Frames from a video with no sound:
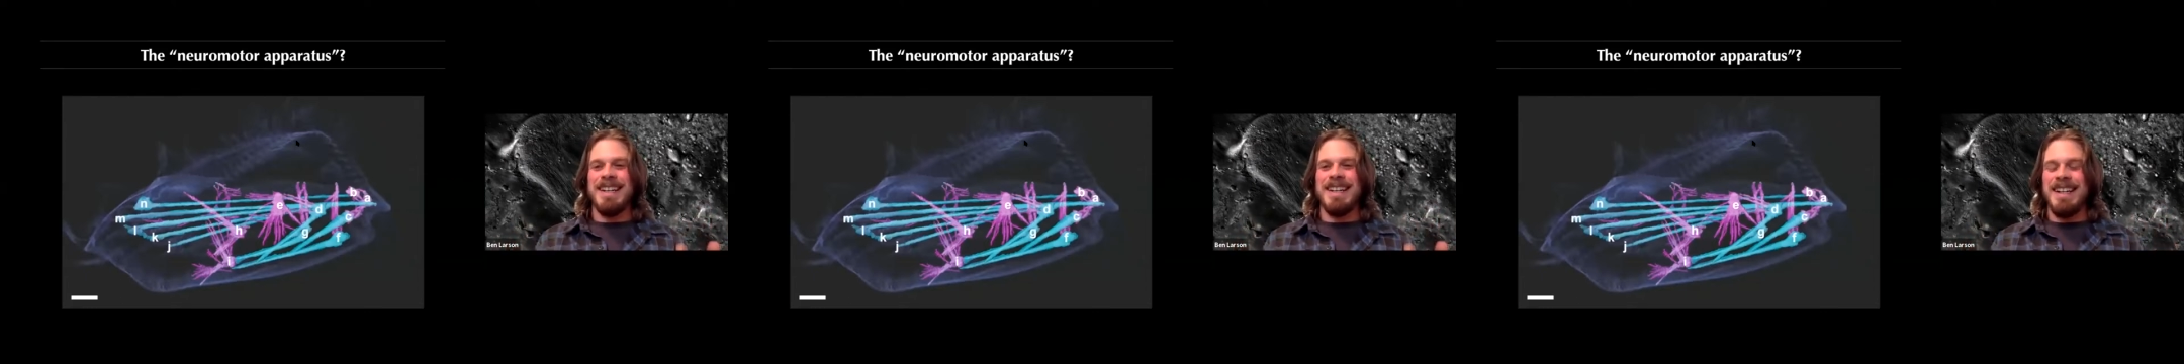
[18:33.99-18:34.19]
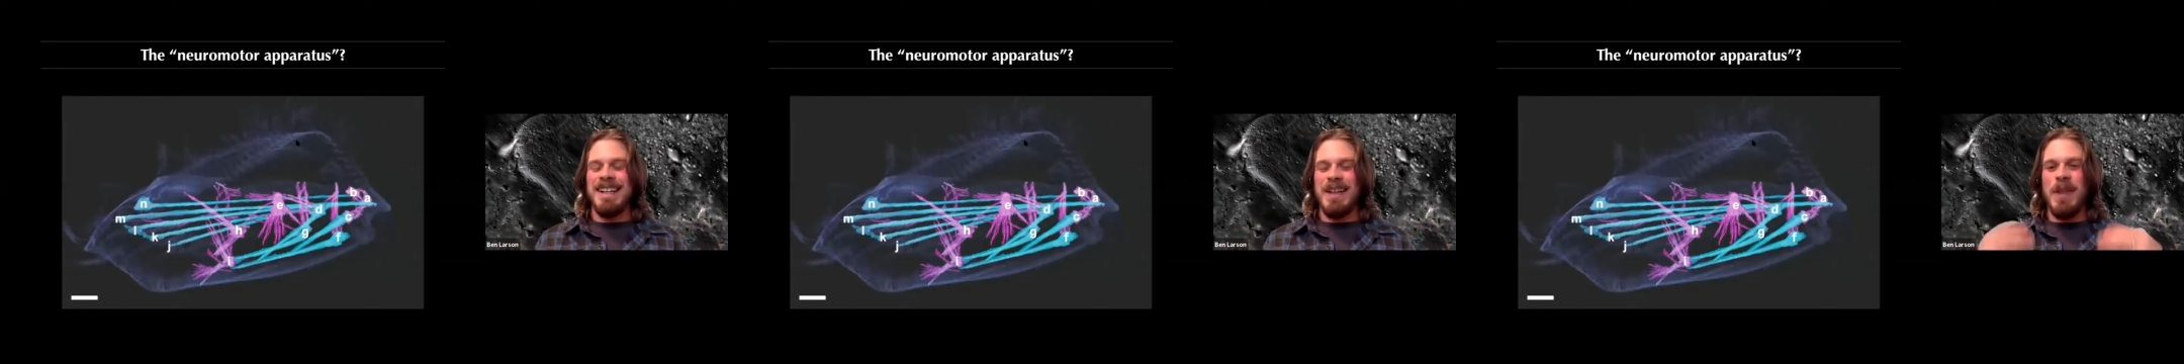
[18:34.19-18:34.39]

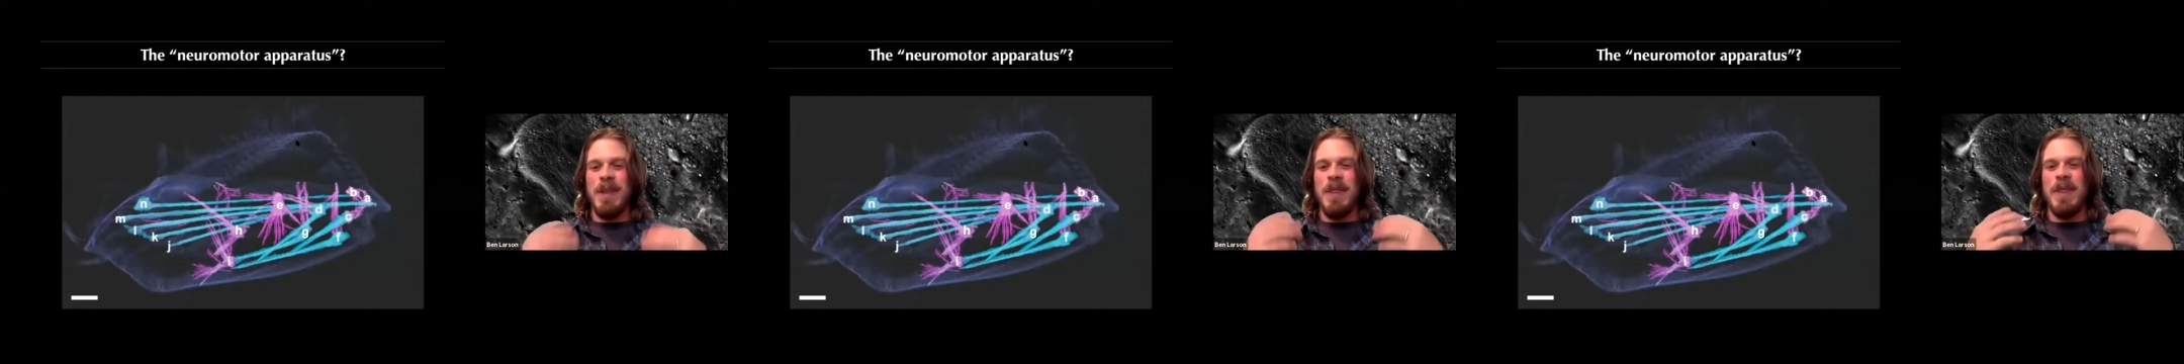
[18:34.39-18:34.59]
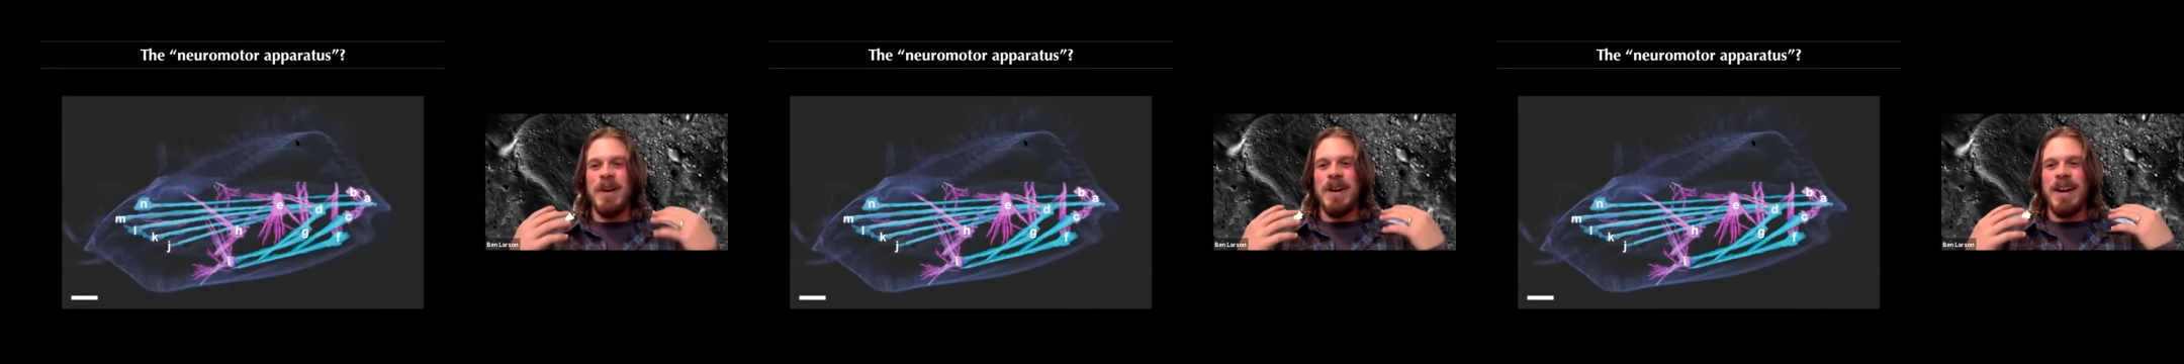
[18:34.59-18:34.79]
uh,
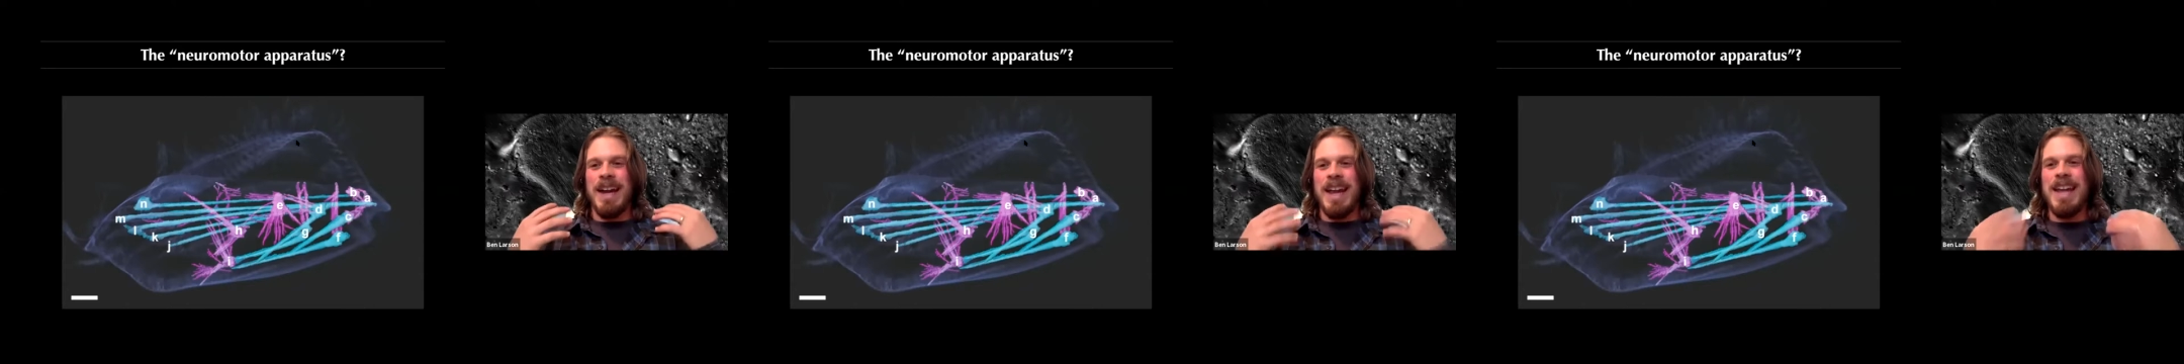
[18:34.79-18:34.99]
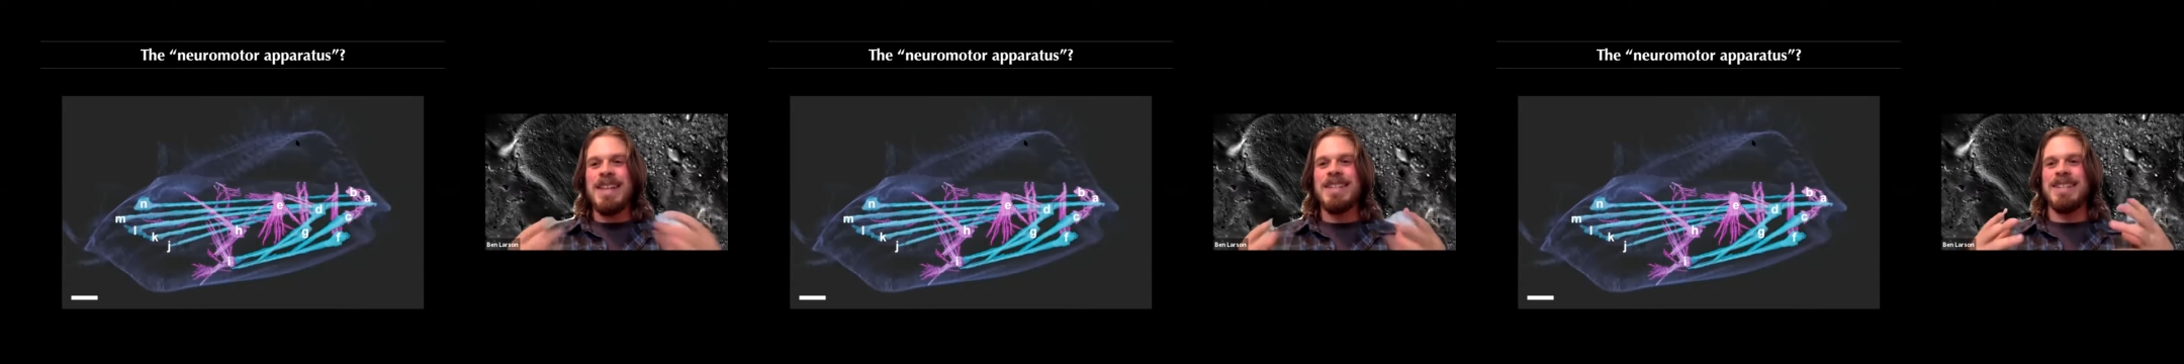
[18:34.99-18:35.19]
that there
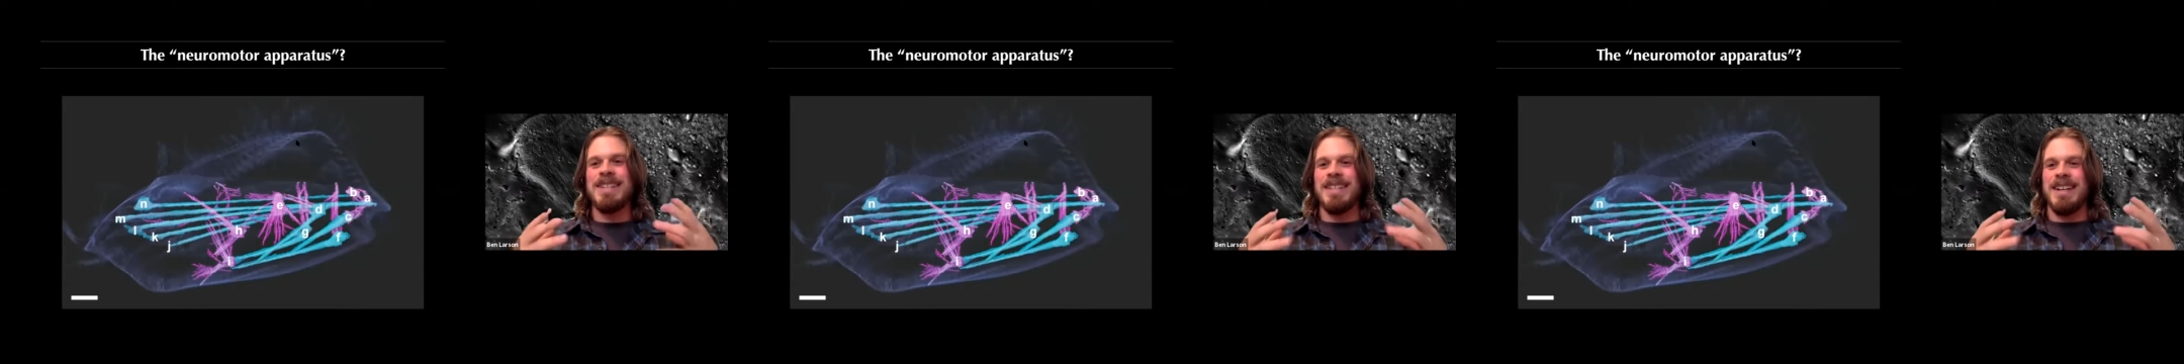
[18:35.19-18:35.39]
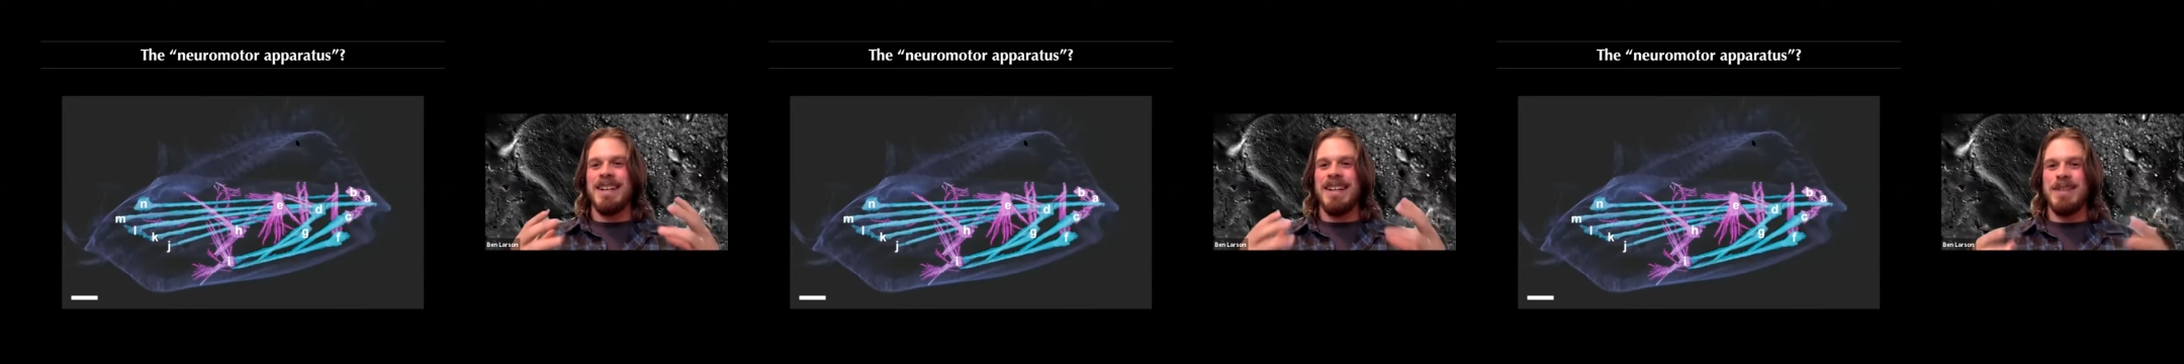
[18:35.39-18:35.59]

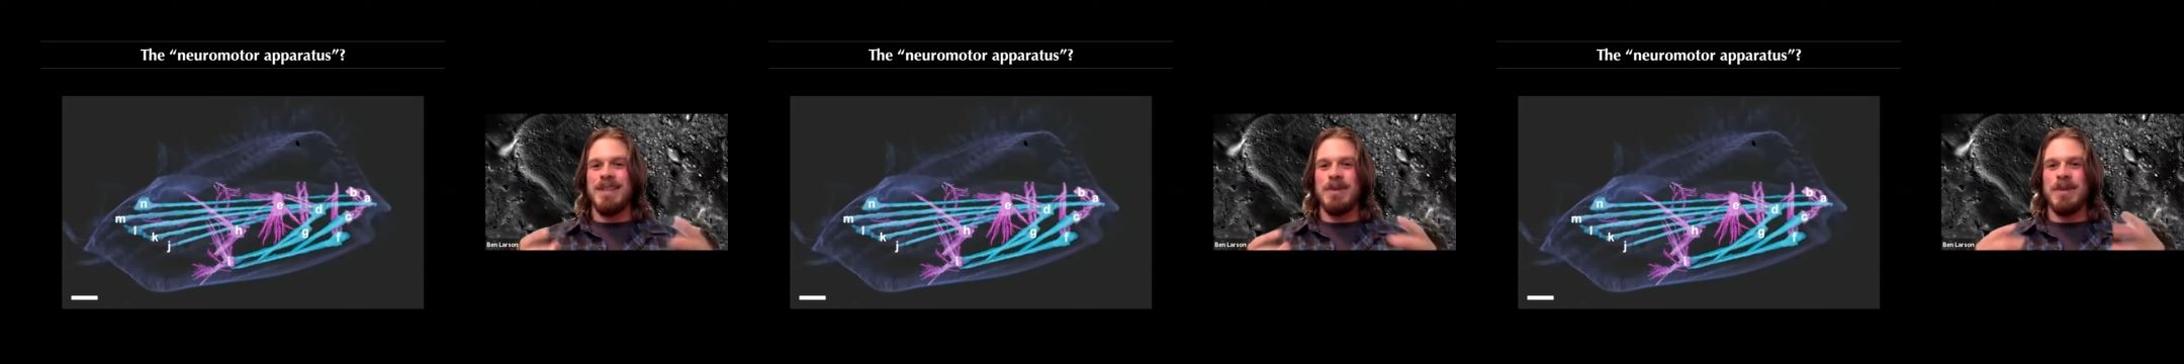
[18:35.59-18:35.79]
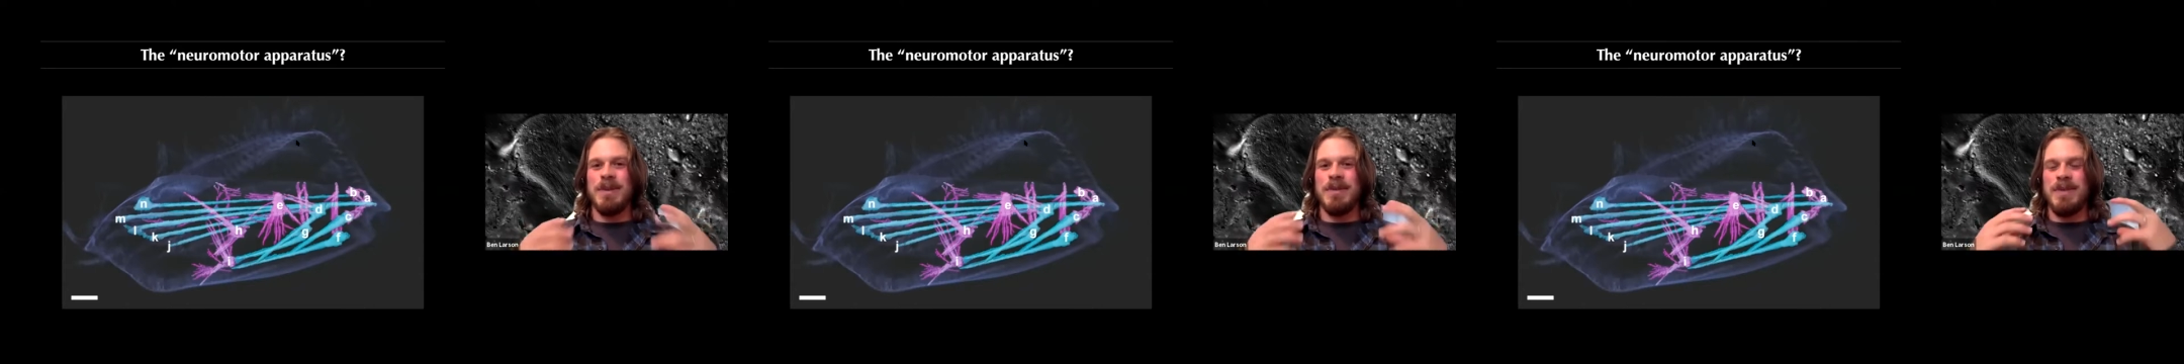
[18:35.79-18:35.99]
is
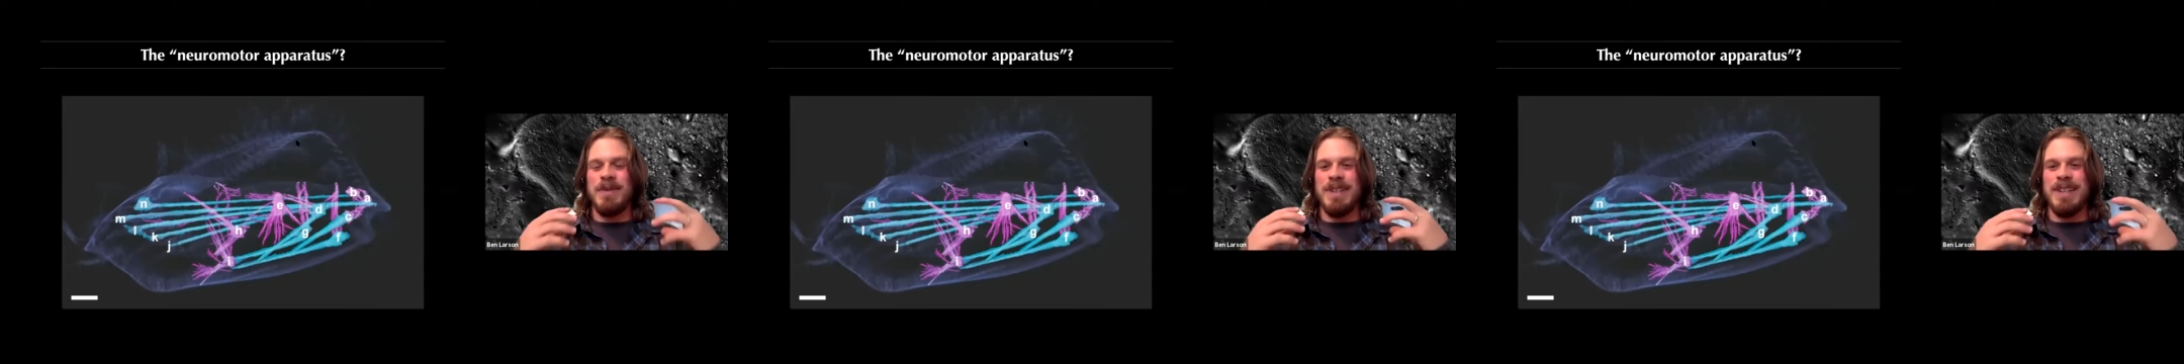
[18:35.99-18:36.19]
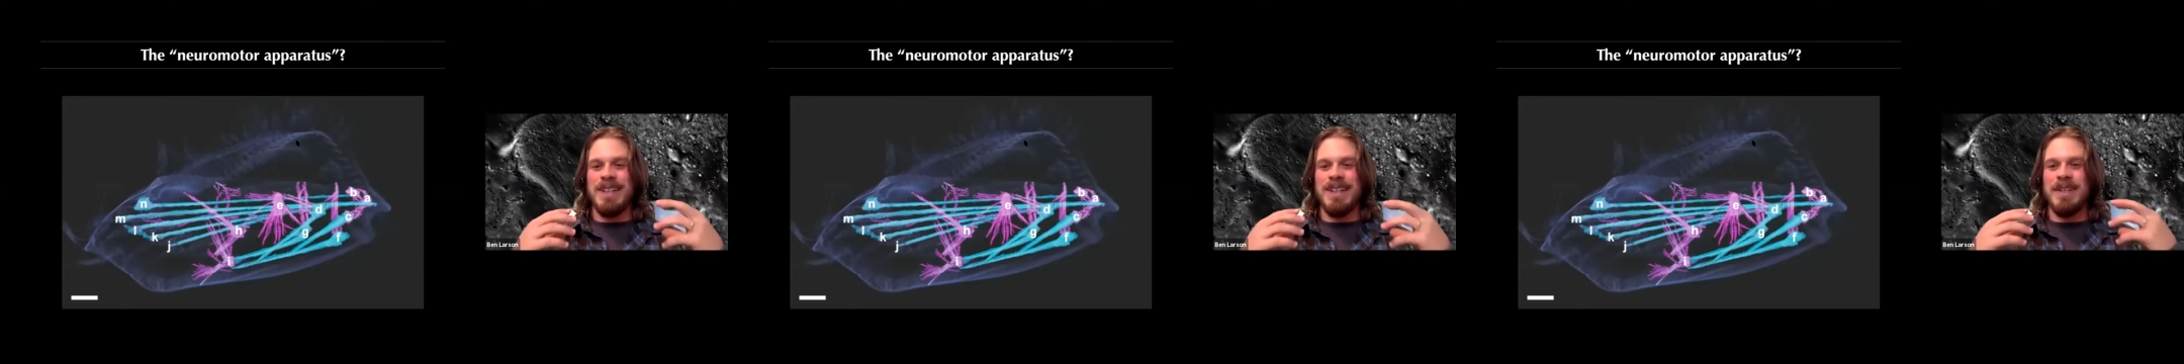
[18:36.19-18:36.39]
sort of
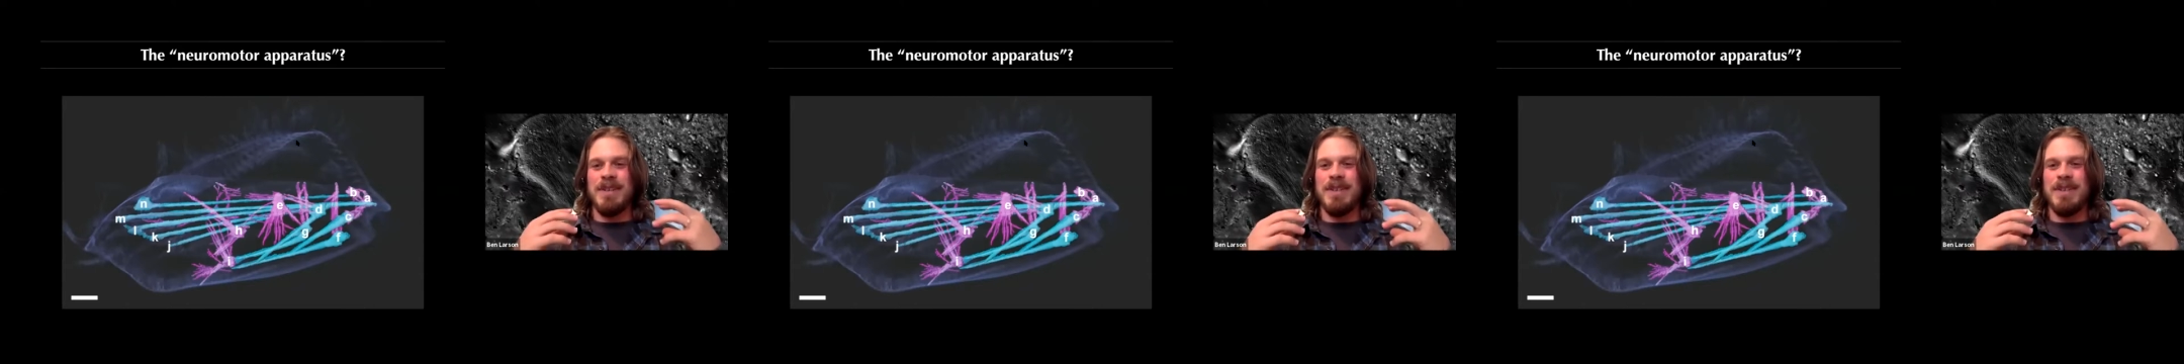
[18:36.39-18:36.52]
uh,